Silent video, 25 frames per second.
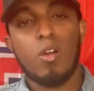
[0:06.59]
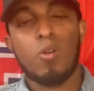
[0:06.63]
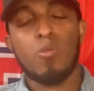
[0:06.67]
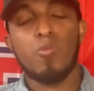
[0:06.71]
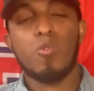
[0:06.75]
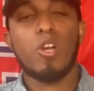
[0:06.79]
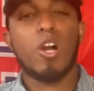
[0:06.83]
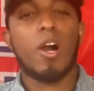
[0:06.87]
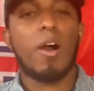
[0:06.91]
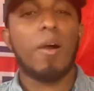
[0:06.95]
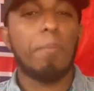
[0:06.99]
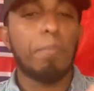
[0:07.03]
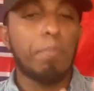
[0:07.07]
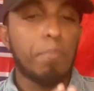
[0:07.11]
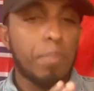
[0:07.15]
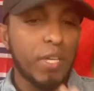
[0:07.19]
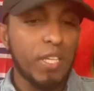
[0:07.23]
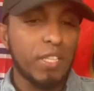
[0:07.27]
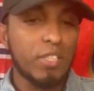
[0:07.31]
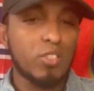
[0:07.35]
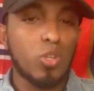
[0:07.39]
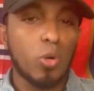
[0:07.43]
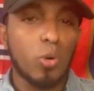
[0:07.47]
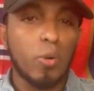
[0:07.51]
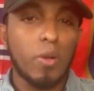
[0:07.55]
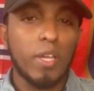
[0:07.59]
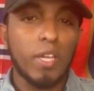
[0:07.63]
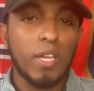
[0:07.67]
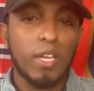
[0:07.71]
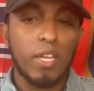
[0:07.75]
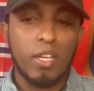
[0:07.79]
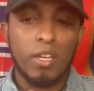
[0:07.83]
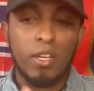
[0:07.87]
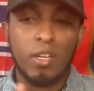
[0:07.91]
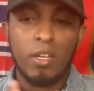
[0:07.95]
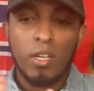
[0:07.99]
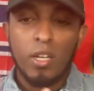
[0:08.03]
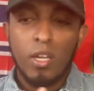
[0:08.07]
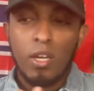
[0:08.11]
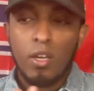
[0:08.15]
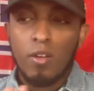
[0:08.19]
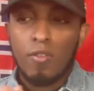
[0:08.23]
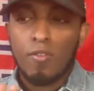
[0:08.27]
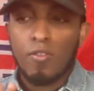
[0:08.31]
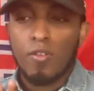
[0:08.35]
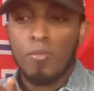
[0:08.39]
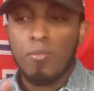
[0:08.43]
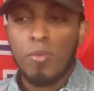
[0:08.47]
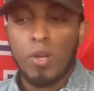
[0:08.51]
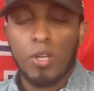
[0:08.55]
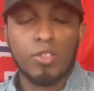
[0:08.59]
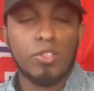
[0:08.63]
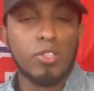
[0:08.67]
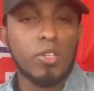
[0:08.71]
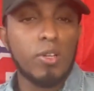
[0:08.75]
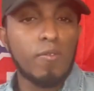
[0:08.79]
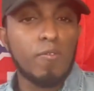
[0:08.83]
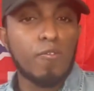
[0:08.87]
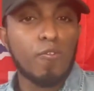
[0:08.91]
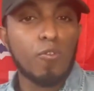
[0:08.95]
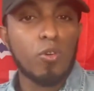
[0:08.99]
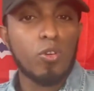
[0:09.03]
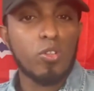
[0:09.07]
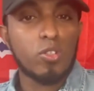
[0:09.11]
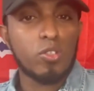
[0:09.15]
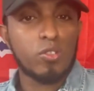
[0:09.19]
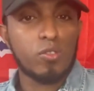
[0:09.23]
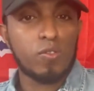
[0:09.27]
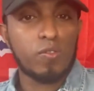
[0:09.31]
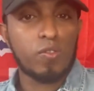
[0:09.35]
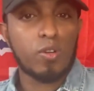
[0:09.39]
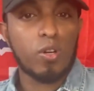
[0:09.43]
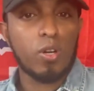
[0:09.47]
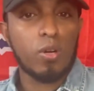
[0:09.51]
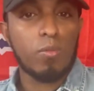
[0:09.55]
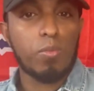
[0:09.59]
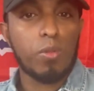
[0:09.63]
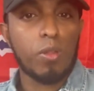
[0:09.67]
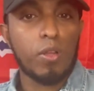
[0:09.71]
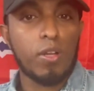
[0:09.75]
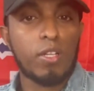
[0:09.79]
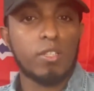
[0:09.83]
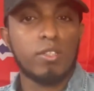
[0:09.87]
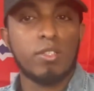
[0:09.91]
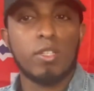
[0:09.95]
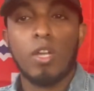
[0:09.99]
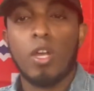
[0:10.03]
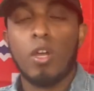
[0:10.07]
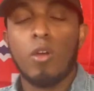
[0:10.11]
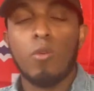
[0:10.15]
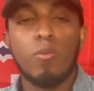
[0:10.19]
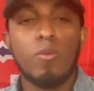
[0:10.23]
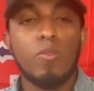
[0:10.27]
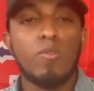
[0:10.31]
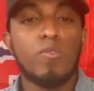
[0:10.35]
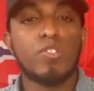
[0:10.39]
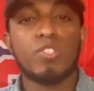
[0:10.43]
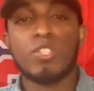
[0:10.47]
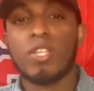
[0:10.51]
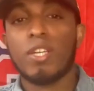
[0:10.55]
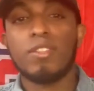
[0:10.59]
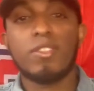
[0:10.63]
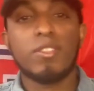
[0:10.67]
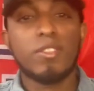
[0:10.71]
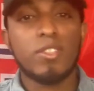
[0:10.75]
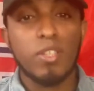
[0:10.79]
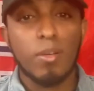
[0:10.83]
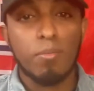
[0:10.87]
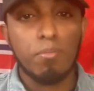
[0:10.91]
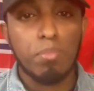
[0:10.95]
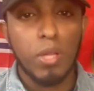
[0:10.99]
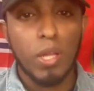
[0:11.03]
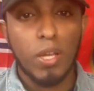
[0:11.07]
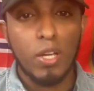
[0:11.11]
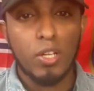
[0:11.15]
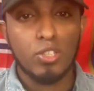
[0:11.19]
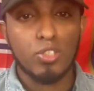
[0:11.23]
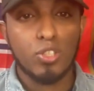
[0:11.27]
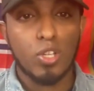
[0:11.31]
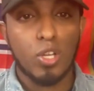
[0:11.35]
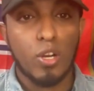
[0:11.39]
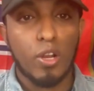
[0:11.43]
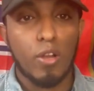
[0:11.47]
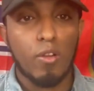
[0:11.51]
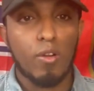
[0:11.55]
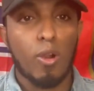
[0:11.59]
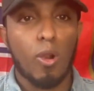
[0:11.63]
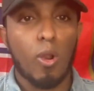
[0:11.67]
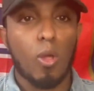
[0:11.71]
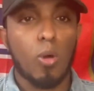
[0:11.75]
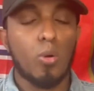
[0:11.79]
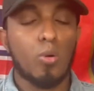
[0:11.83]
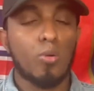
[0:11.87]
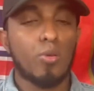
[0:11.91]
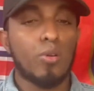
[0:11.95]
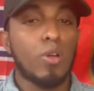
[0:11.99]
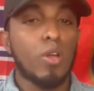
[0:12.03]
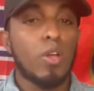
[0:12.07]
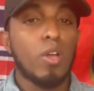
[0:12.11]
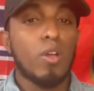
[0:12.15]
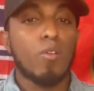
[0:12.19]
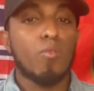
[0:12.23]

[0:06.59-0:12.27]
We got bids going in from Nottingham Forest for our players. We've sent some players out on loan.